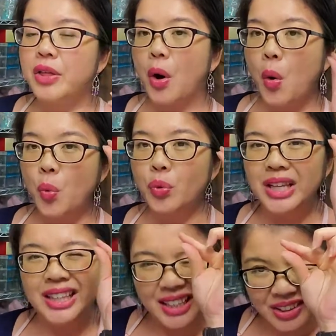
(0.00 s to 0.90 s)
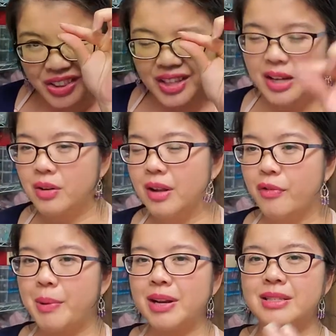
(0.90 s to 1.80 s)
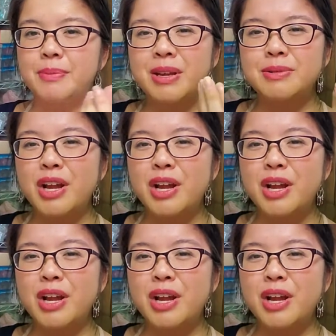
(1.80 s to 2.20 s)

The only little thing I don't love about it is it makes